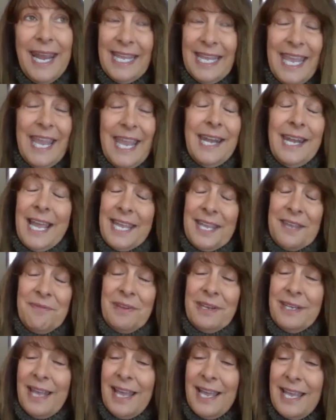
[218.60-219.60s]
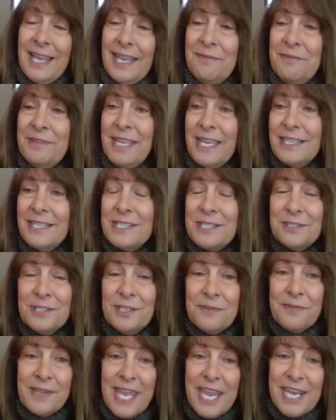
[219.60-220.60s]
And again, I even got a
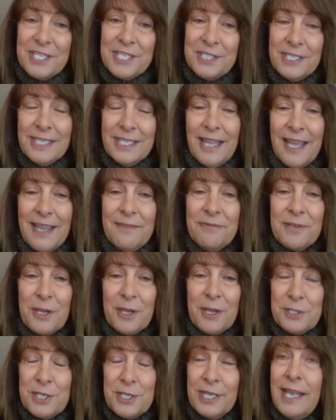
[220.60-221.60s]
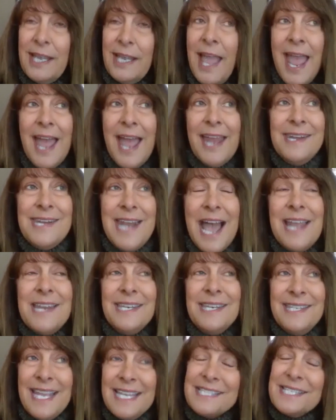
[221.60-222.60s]
certification in life coaching,
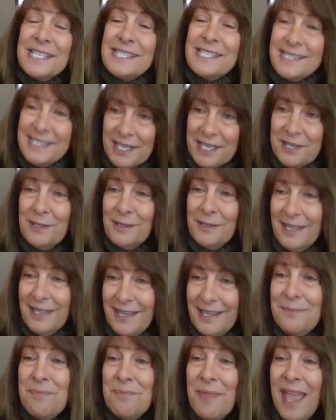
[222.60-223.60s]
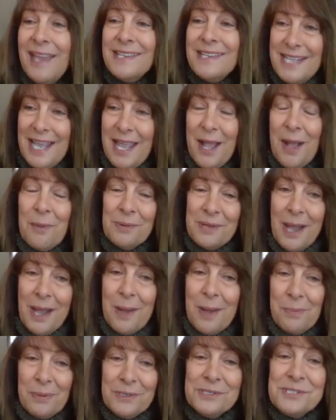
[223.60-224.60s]
not necessarily to help
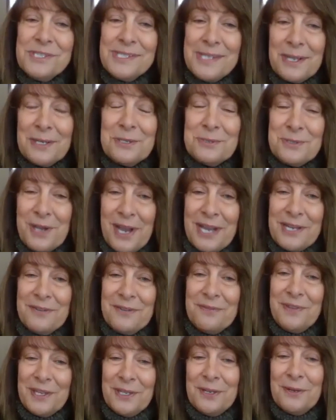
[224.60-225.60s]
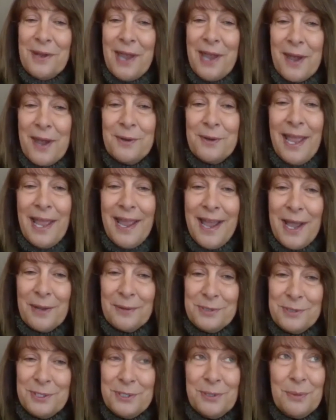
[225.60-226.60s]
couples that are trying to figure out
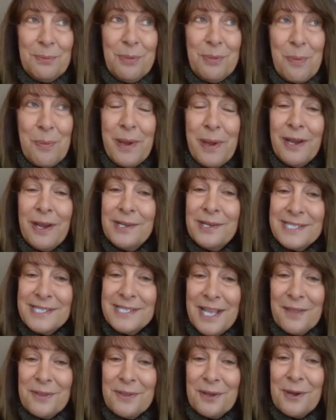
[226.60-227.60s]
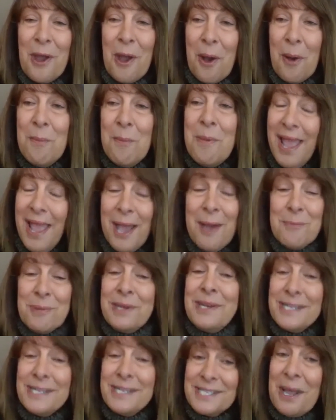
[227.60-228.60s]
how to prepare and sell their home,
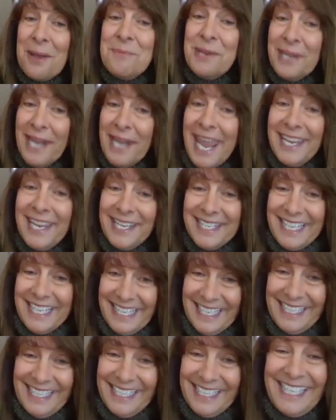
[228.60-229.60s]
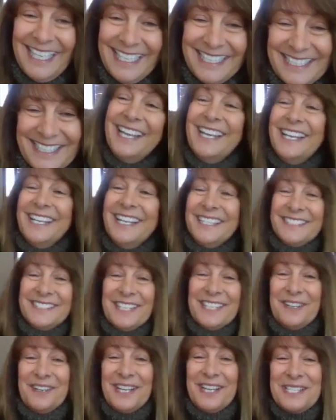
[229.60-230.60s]
but it's come in handy.
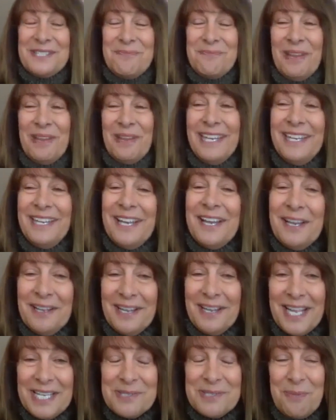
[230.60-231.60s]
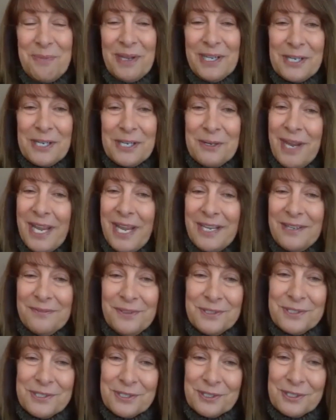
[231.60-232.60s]
So it's been a
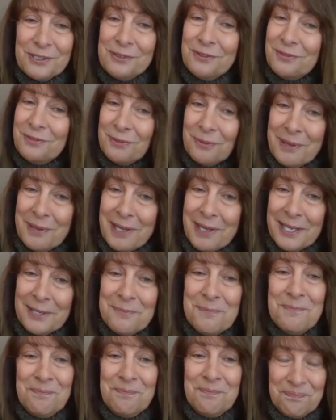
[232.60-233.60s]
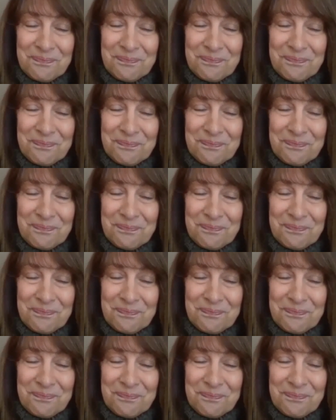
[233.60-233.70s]
great full circle for me.